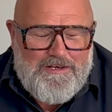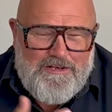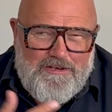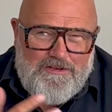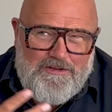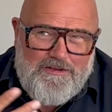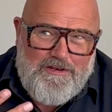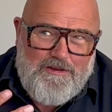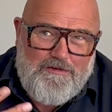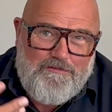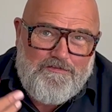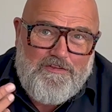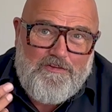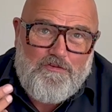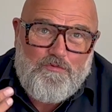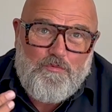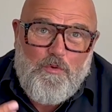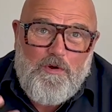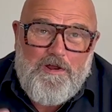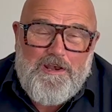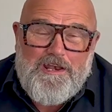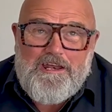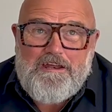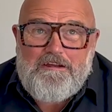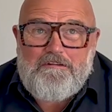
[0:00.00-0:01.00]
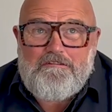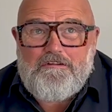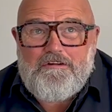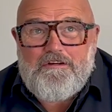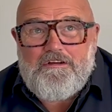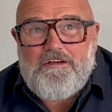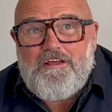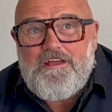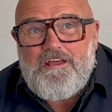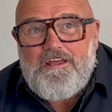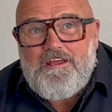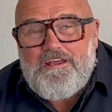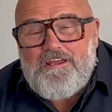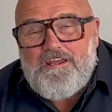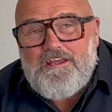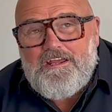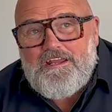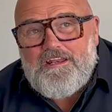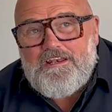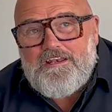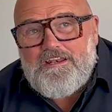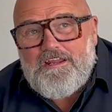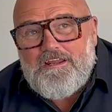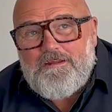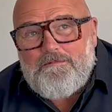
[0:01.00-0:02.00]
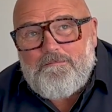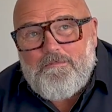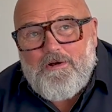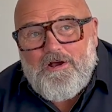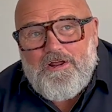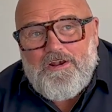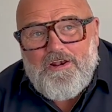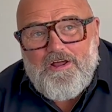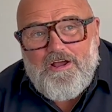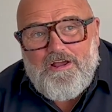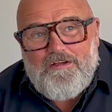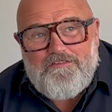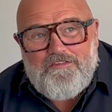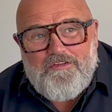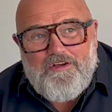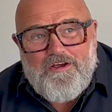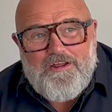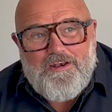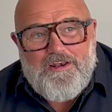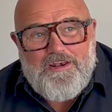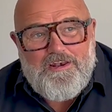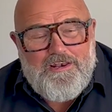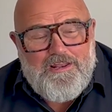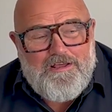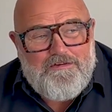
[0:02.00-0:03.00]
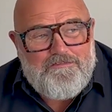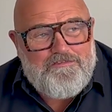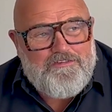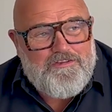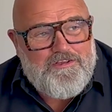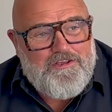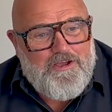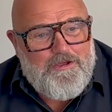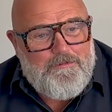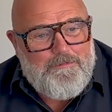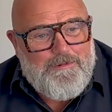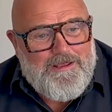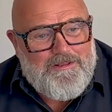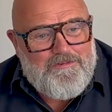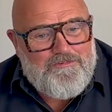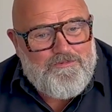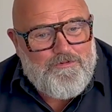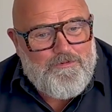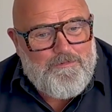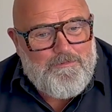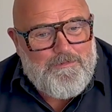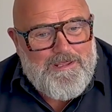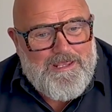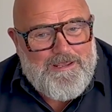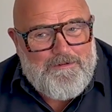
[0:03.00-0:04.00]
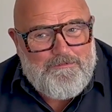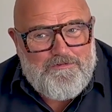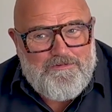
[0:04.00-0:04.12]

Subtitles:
And you know, if there's one era in my life that I'd love to go back to and be able